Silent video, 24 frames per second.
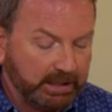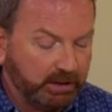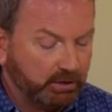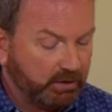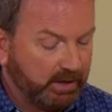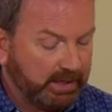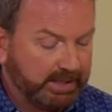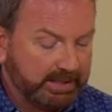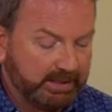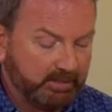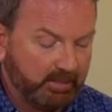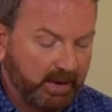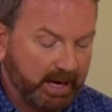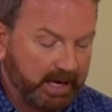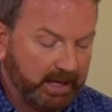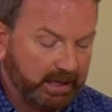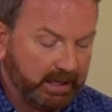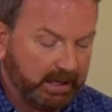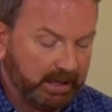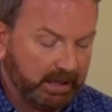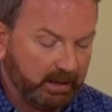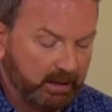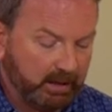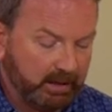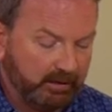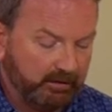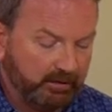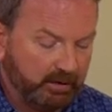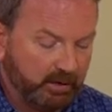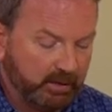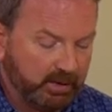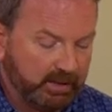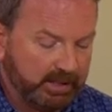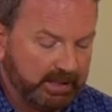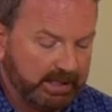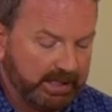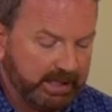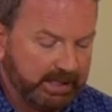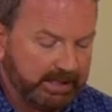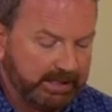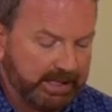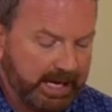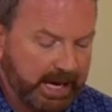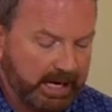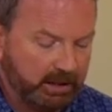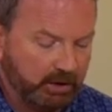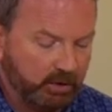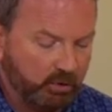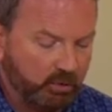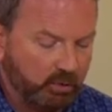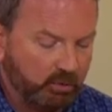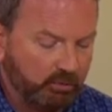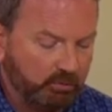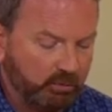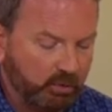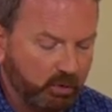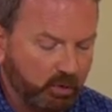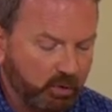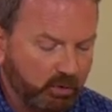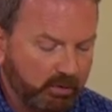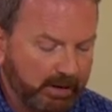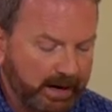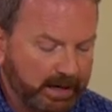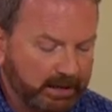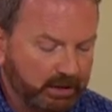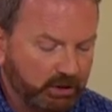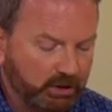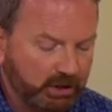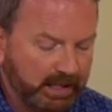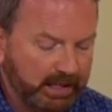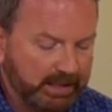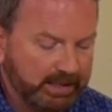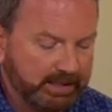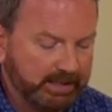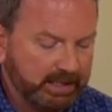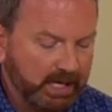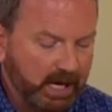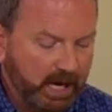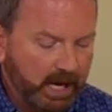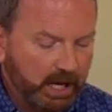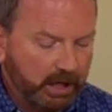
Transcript: dressmaking, if you zigzag your raw edges,